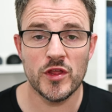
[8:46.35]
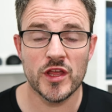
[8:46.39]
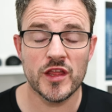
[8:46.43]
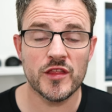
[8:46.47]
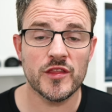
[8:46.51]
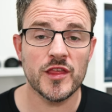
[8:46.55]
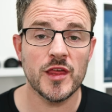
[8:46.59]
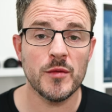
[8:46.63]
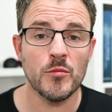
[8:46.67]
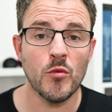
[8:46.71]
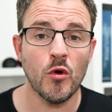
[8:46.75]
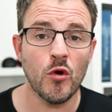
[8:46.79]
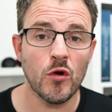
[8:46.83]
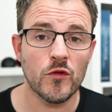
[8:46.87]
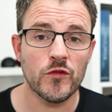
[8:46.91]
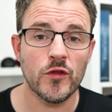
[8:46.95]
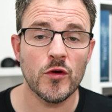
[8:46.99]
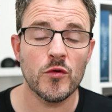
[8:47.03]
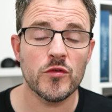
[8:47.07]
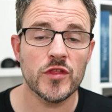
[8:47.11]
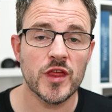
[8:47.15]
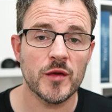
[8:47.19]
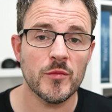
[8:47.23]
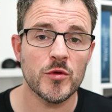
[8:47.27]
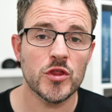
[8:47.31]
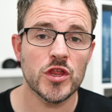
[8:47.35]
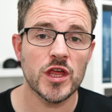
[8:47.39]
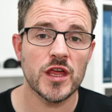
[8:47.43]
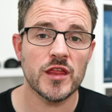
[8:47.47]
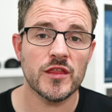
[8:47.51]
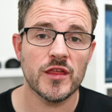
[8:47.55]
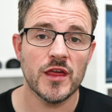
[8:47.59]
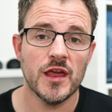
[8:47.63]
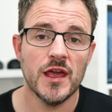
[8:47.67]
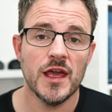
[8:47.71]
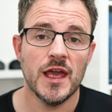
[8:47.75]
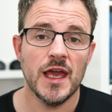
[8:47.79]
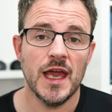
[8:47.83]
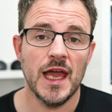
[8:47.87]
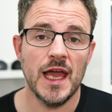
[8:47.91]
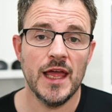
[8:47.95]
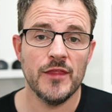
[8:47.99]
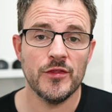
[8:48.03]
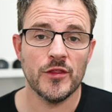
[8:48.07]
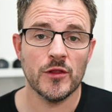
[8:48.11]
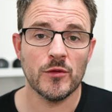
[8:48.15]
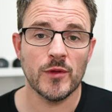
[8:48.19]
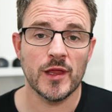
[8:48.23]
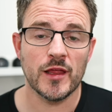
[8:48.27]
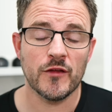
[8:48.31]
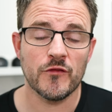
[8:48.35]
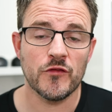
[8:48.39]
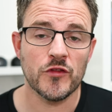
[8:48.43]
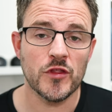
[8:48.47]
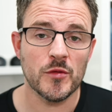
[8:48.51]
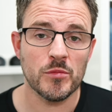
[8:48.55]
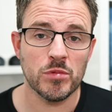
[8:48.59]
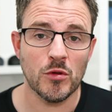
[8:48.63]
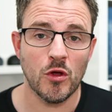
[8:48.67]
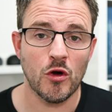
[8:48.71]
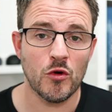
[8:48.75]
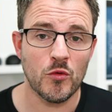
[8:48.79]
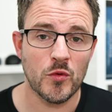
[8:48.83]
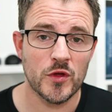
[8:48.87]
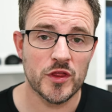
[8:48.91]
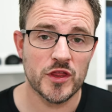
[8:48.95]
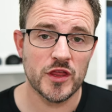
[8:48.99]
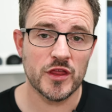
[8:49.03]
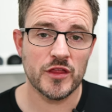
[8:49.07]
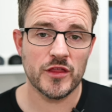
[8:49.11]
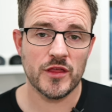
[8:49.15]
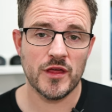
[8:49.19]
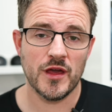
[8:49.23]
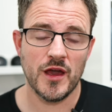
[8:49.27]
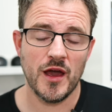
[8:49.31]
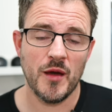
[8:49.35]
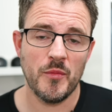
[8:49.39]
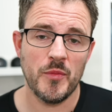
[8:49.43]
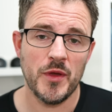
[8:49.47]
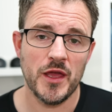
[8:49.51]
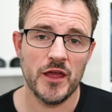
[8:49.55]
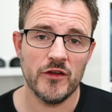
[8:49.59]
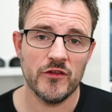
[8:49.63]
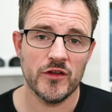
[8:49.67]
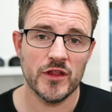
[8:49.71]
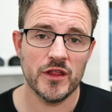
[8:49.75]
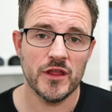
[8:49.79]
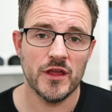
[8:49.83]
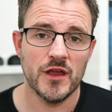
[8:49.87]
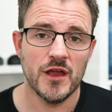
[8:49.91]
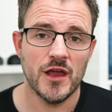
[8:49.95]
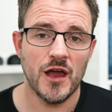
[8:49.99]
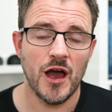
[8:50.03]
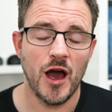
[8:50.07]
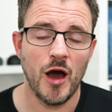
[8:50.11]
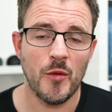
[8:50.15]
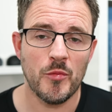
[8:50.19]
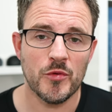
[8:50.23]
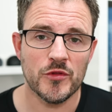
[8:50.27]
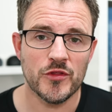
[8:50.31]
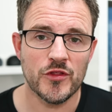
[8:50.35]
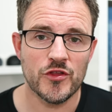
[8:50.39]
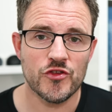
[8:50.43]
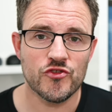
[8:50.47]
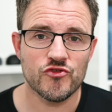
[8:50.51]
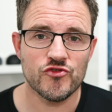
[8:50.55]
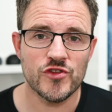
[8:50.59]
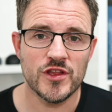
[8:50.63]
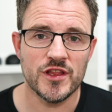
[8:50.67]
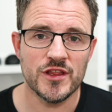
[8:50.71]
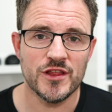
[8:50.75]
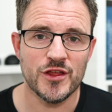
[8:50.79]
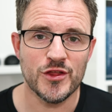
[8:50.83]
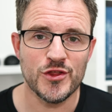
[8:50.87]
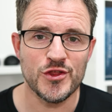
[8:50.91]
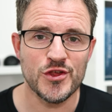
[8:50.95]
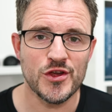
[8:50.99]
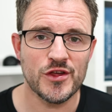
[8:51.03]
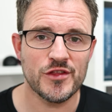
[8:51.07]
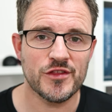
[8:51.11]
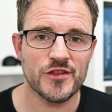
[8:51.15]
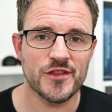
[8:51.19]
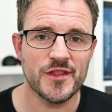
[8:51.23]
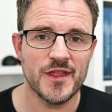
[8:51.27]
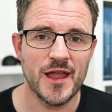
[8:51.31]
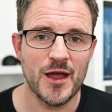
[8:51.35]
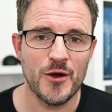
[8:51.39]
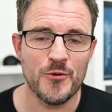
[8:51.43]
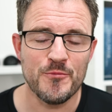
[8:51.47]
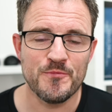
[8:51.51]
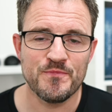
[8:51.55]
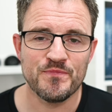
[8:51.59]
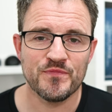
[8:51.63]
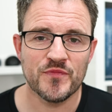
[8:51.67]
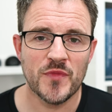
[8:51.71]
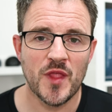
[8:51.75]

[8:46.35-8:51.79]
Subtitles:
You can see more of those images in the link for the blog, which is appearing up on the screen just now.